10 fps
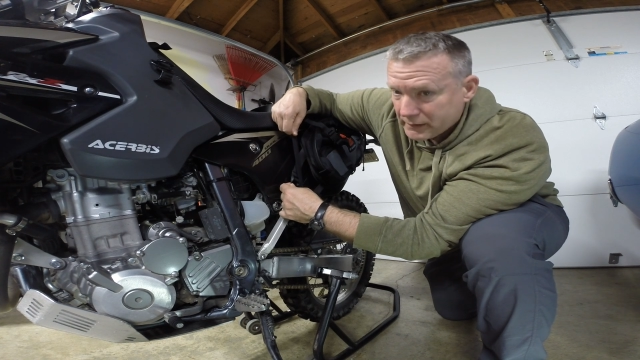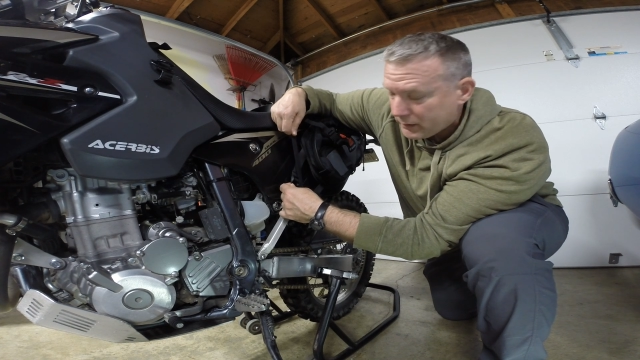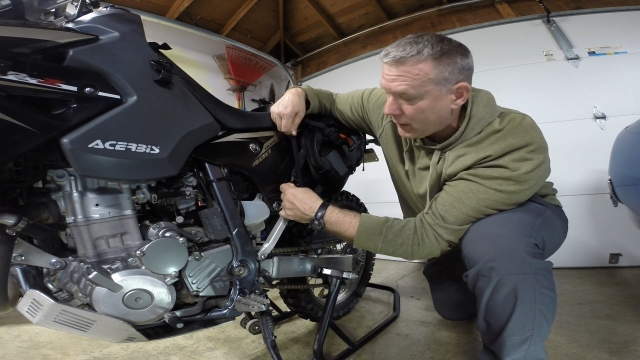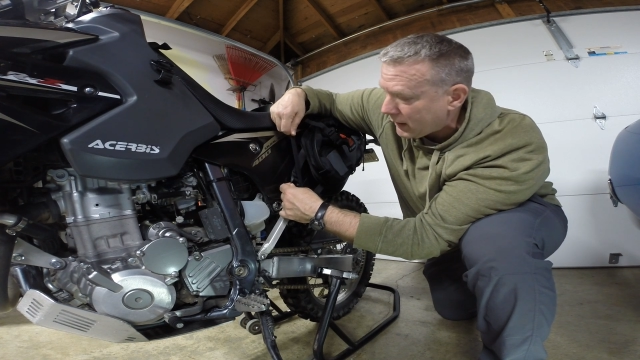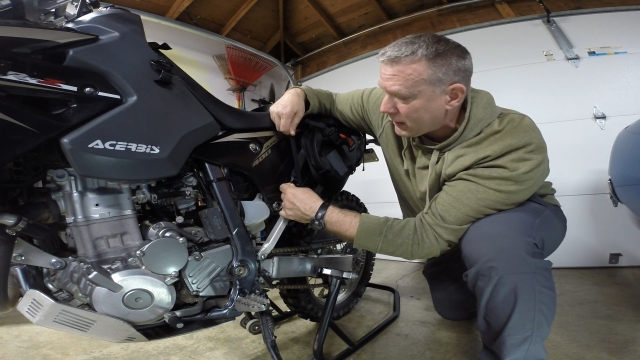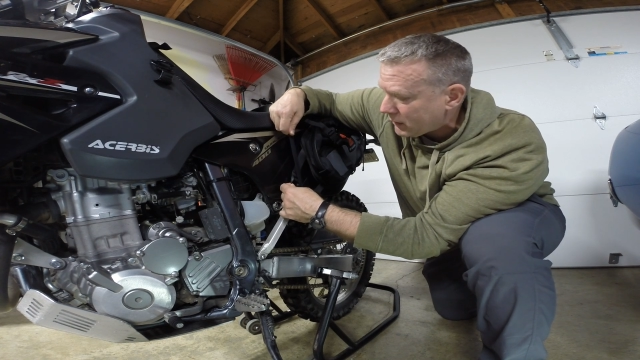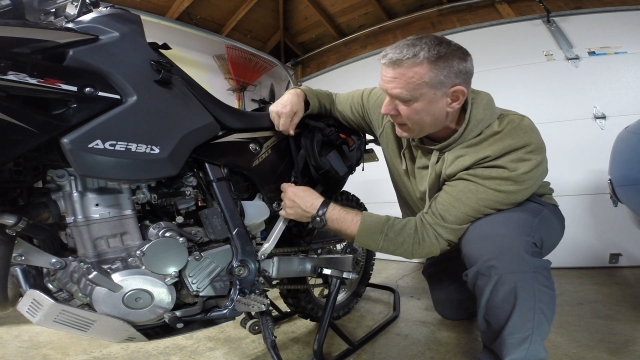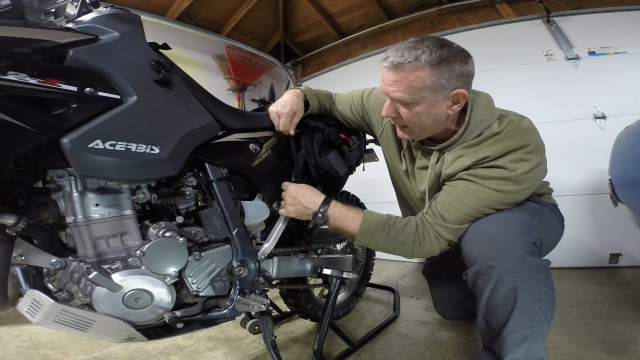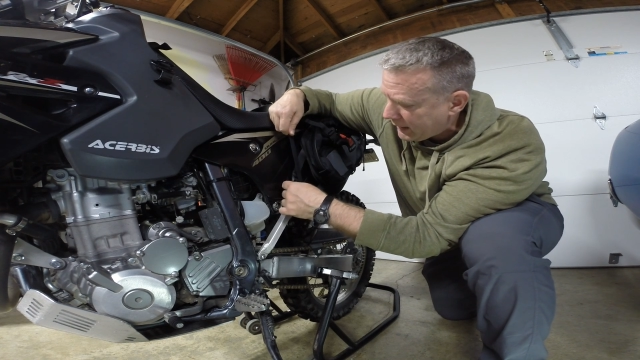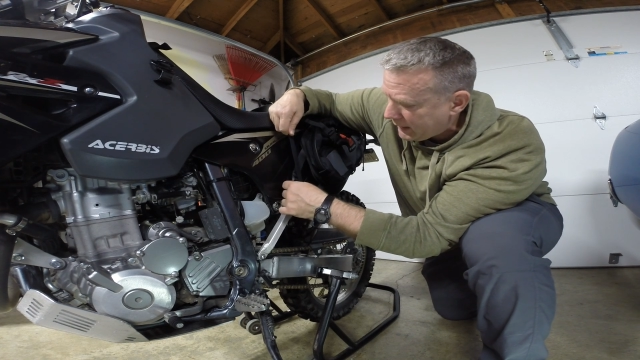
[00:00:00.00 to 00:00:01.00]
So I'll go
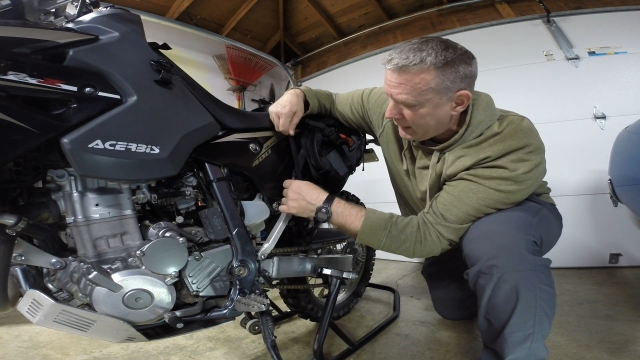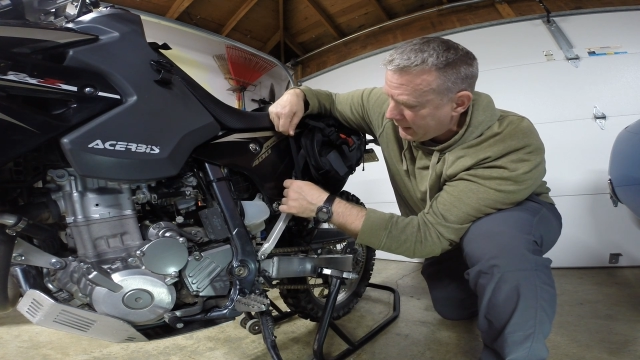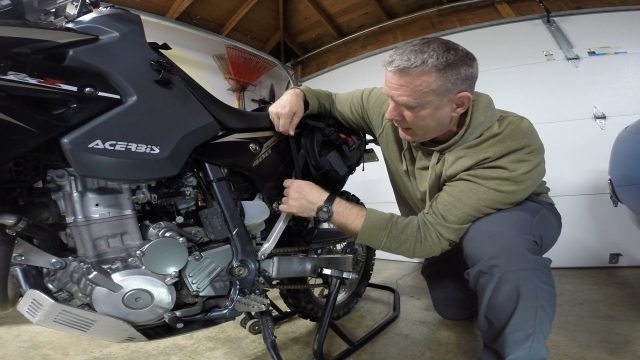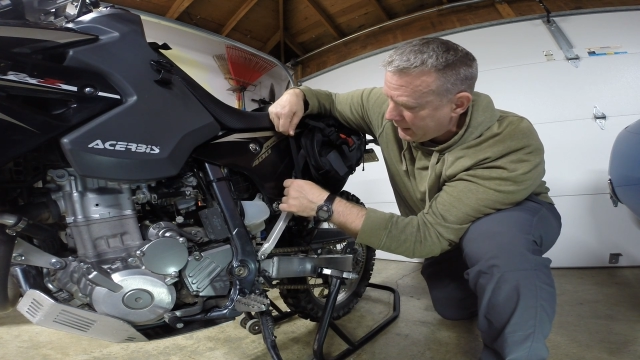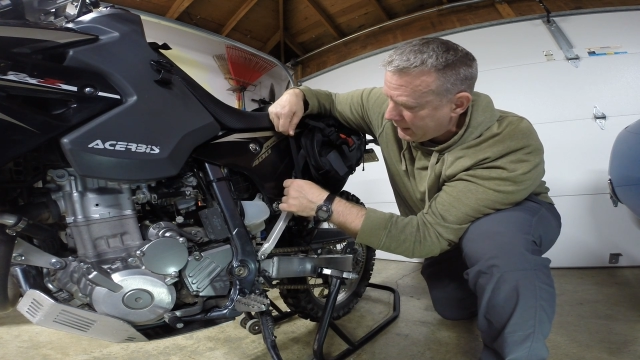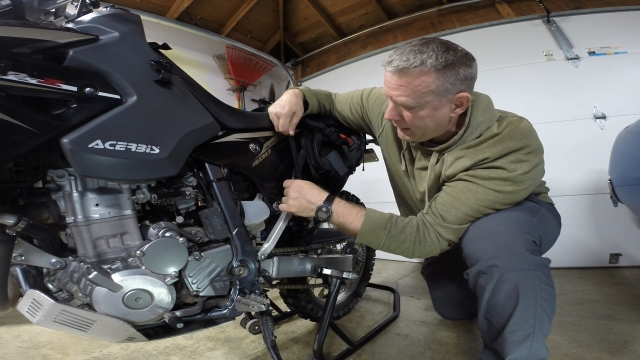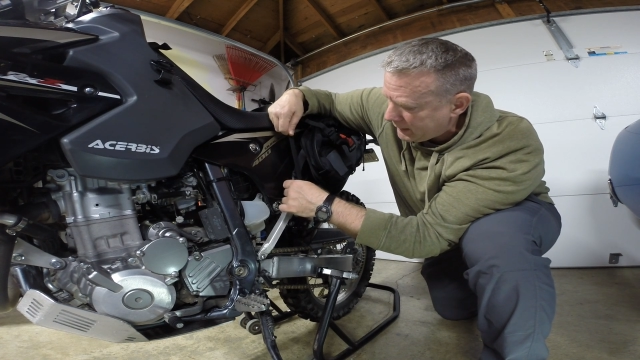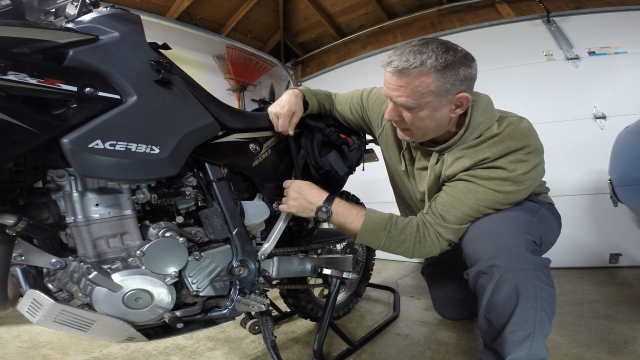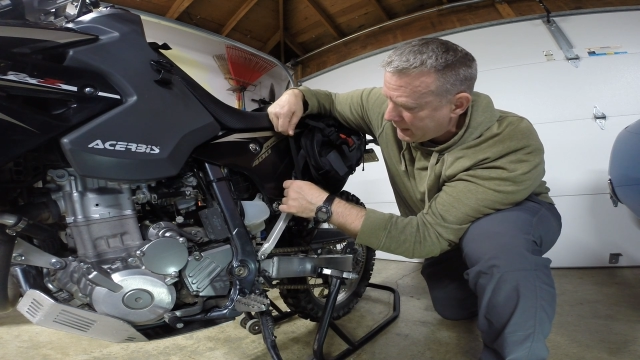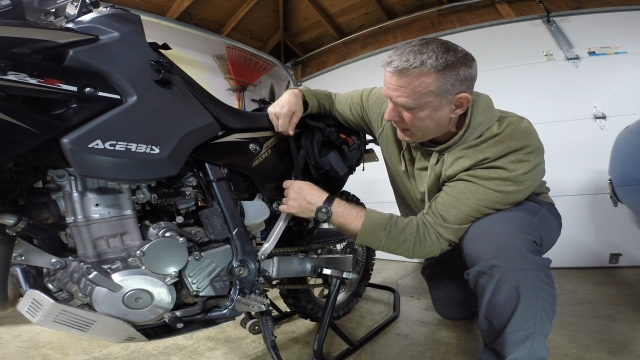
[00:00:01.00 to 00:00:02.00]
ahead
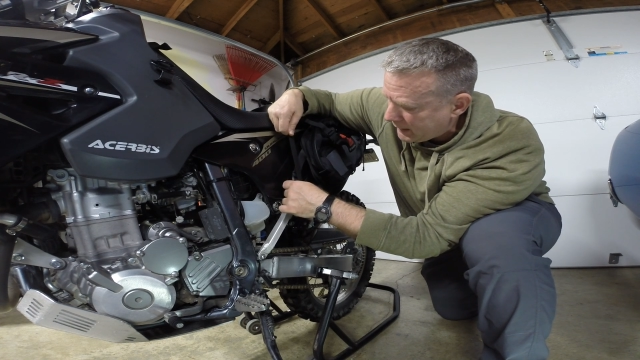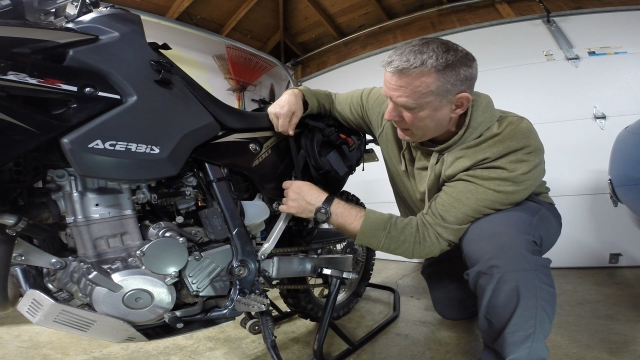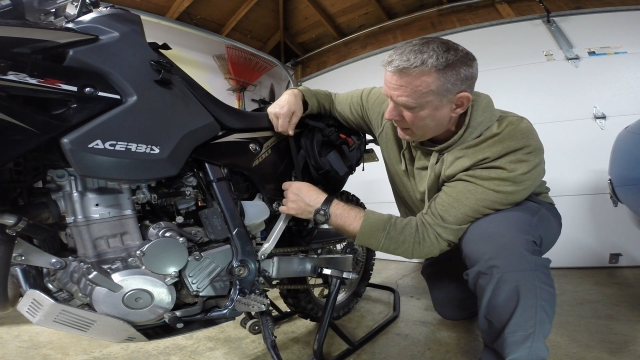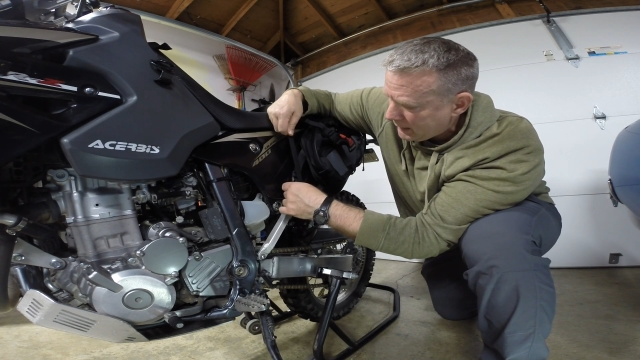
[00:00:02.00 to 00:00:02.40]
and